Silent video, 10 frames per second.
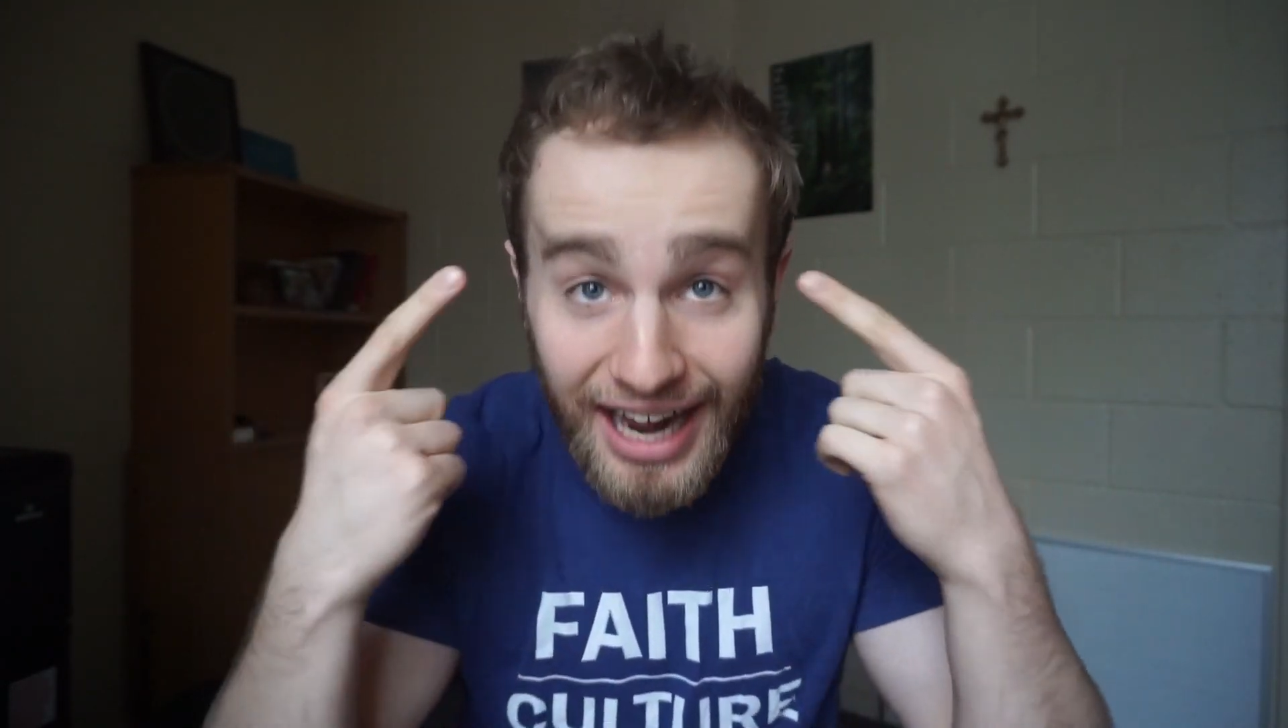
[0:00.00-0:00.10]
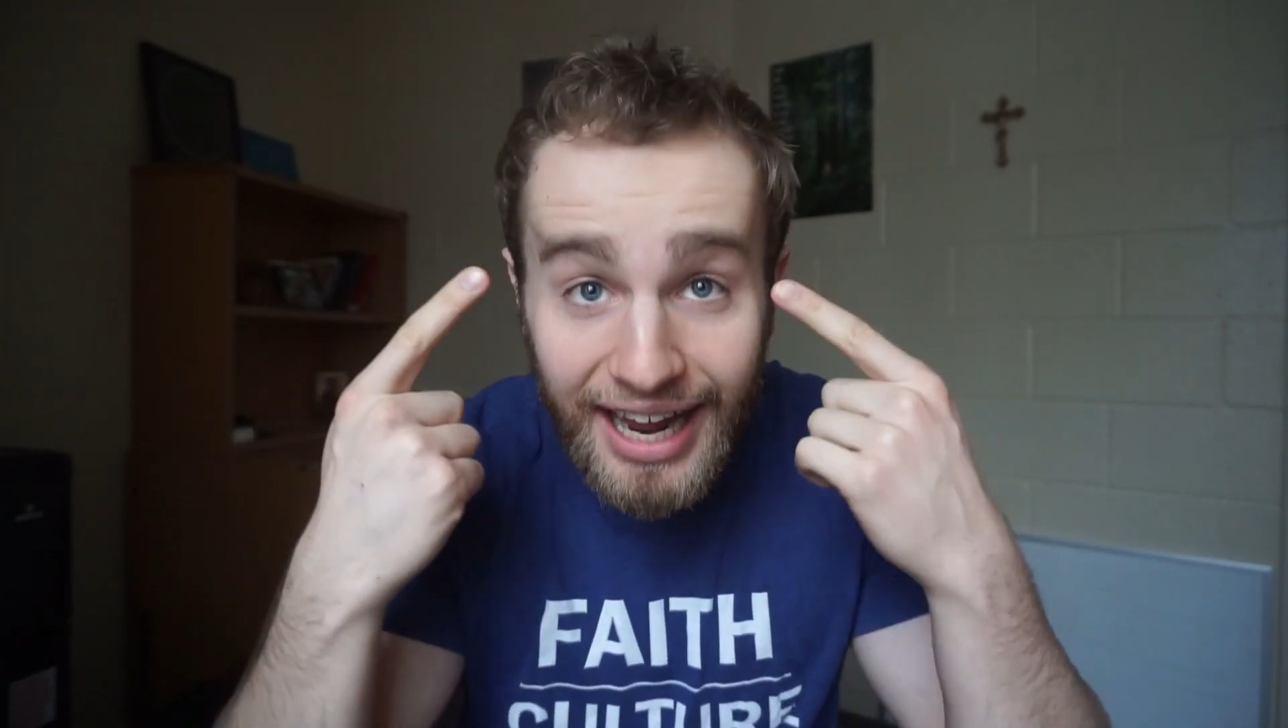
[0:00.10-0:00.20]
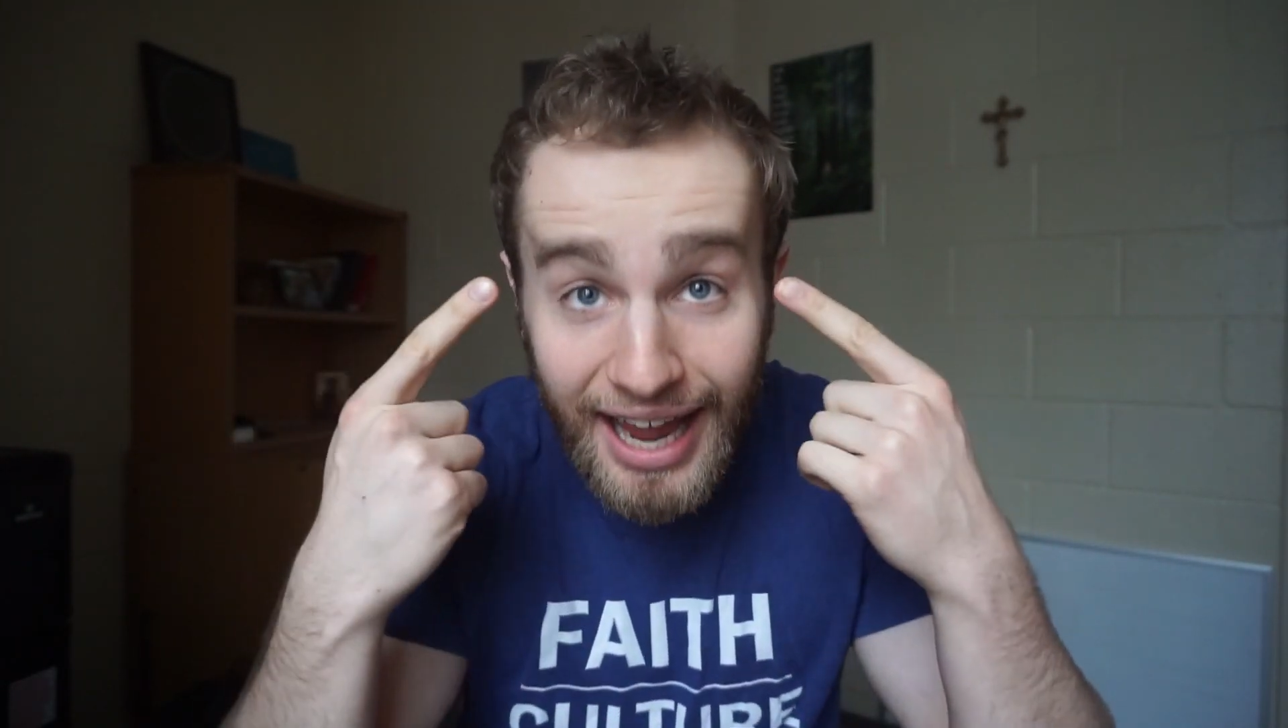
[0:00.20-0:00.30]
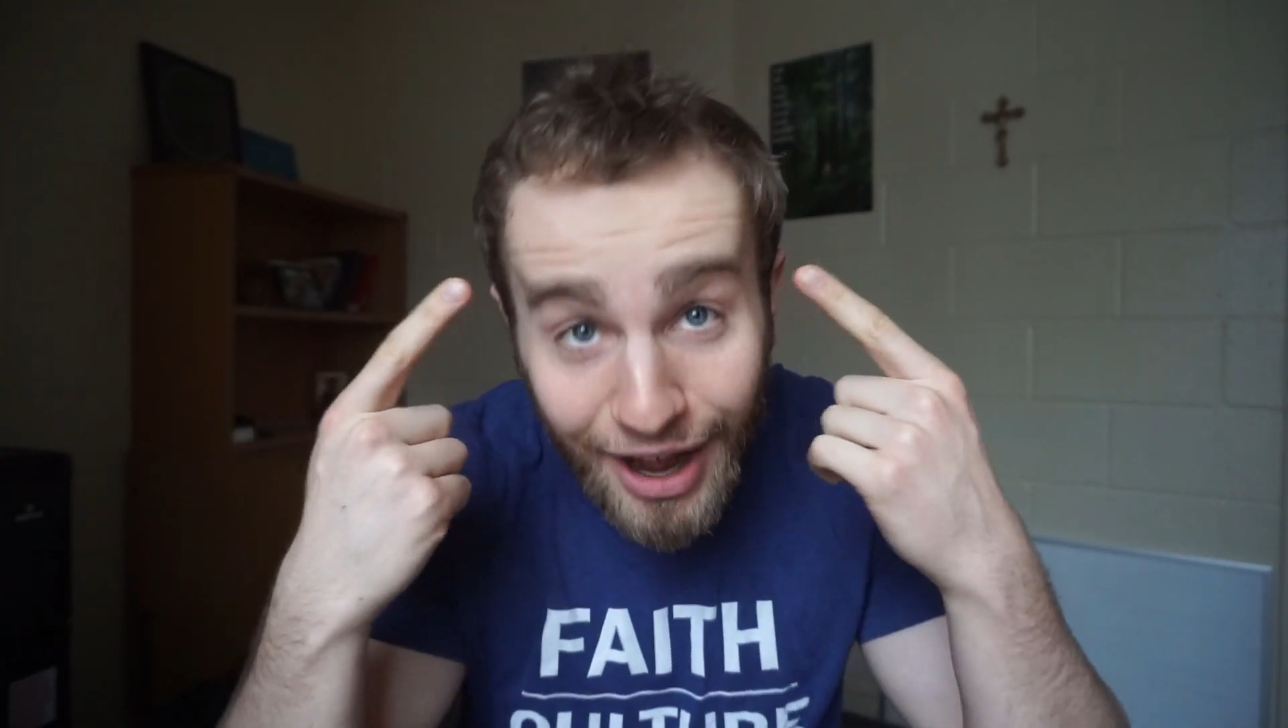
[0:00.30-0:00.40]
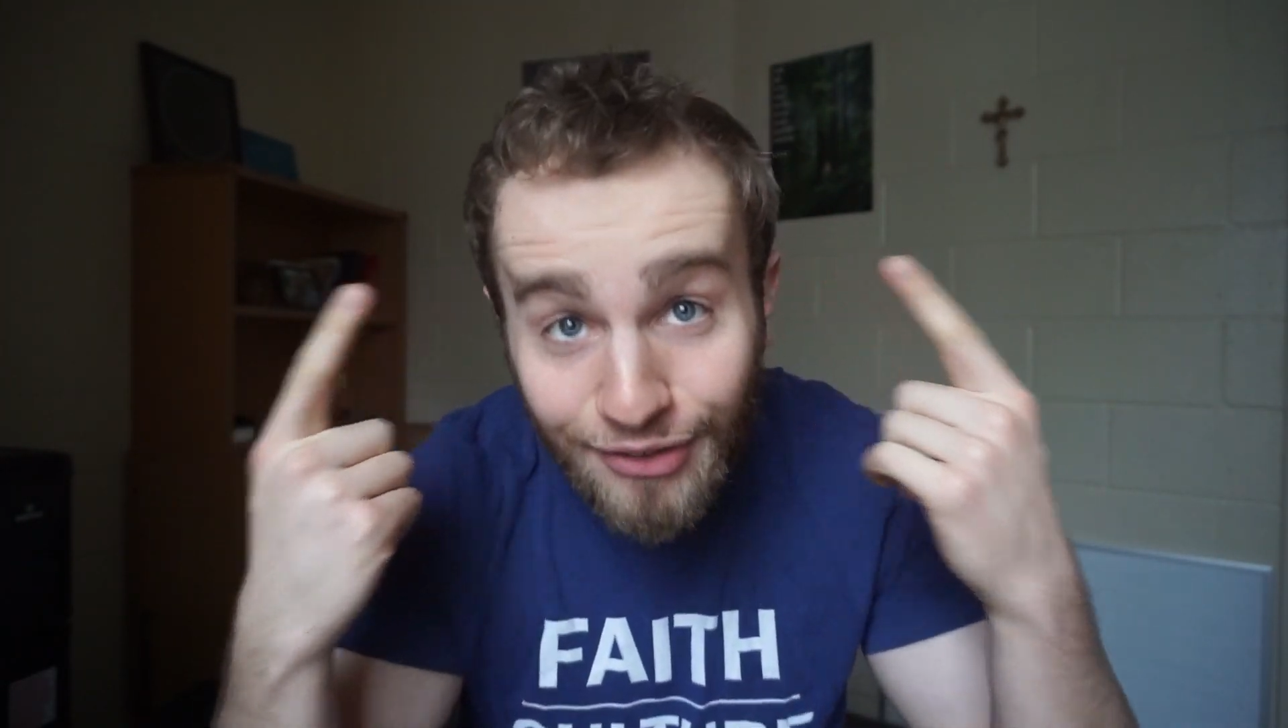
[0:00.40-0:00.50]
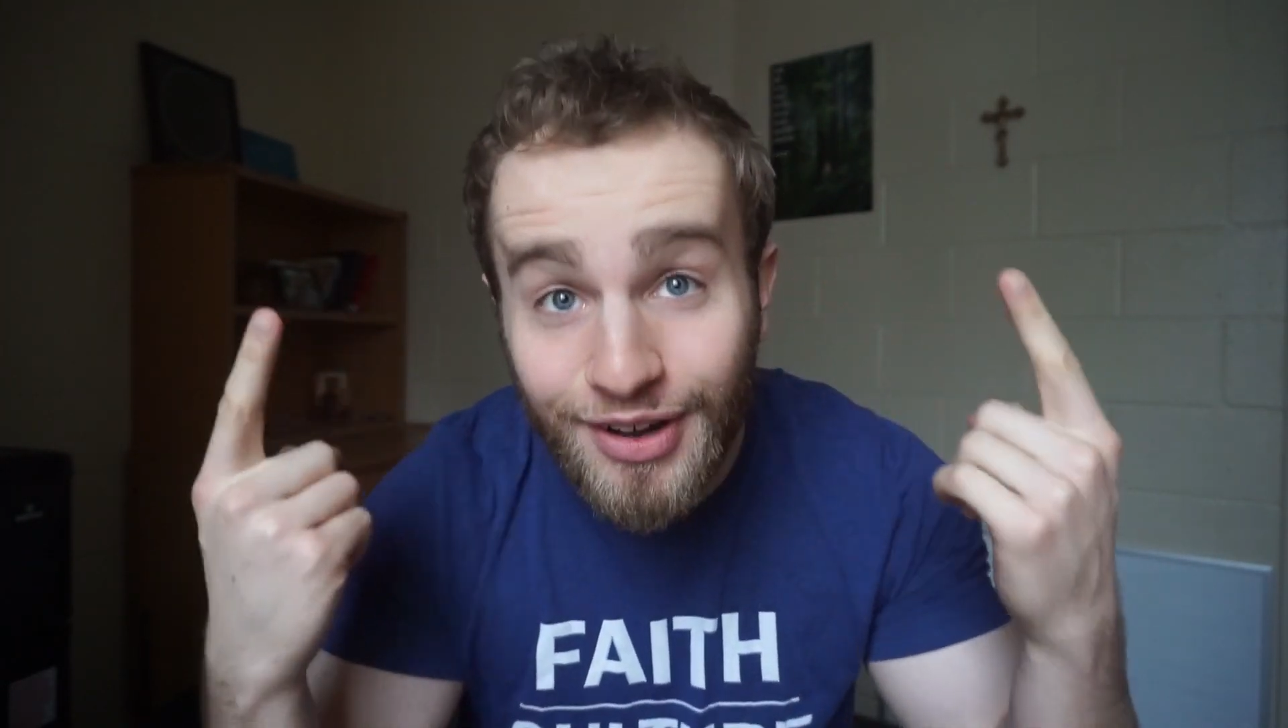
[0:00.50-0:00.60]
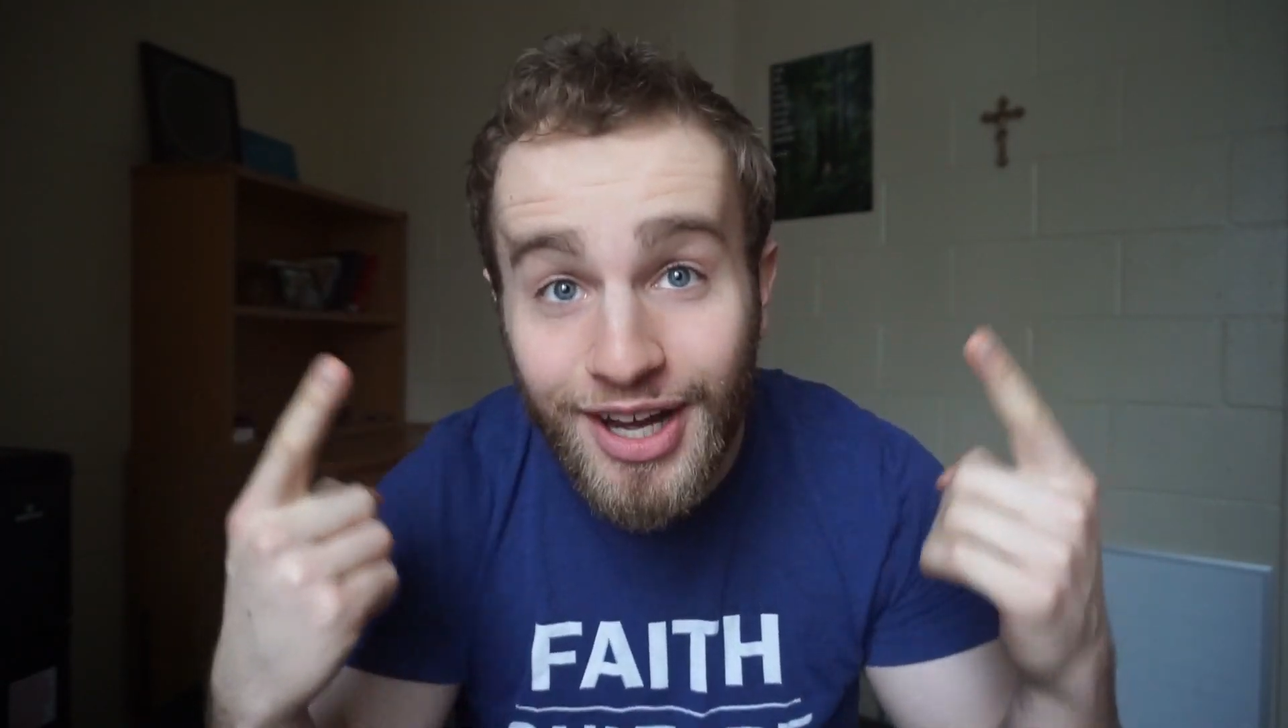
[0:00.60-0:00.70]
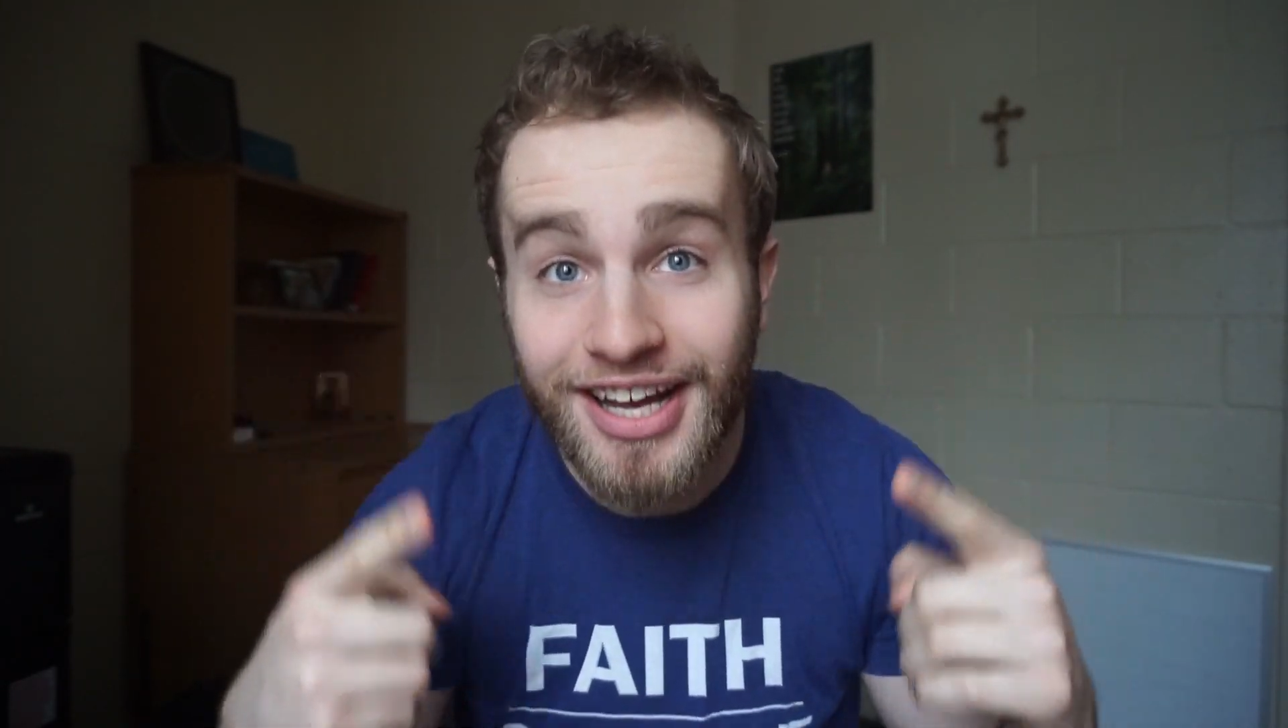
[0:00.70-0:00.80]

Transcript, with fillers: I have